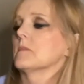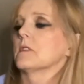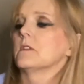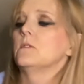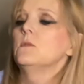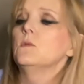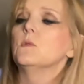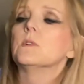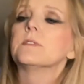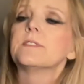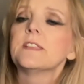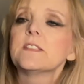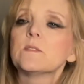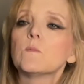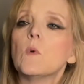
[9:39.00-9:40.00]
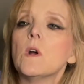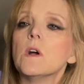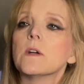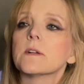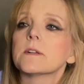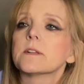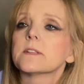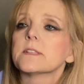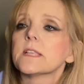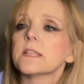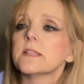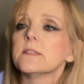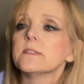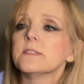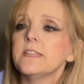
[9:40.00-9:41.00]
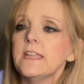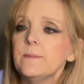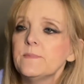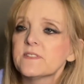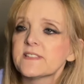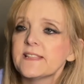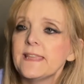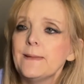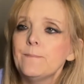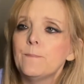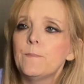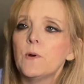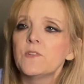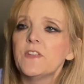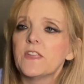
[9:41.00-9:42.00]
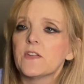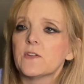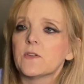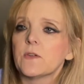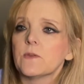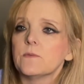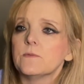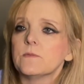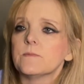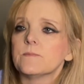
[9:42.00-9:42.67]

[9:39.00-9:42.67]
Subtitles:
Oh, this works. Deep Sleep Body Cocoon.